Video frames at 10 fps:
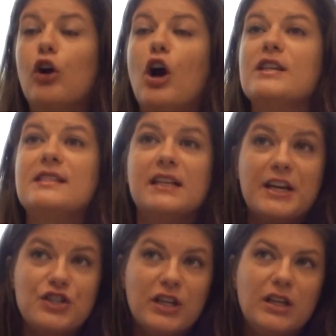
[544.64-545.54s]
across the
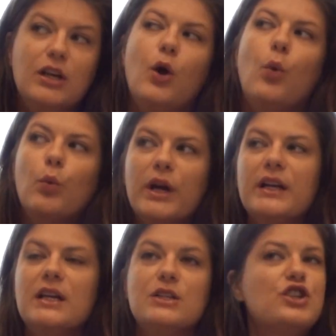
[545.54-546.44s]
nation, we're
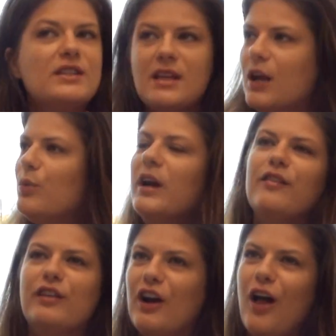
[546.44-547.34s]
gonna, just like
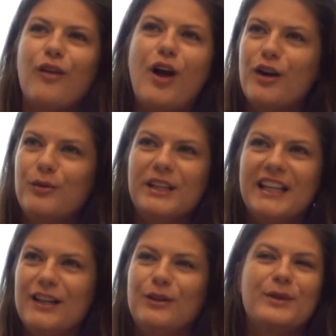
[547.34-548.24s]
whenever Colorado went
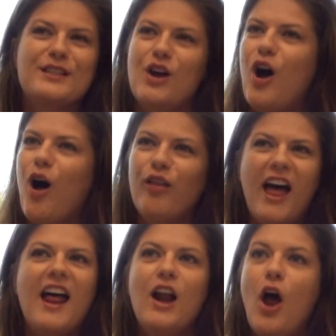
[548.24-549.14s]
legal and we saw all
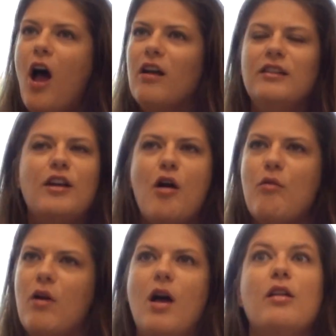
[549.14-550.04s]
that, you know,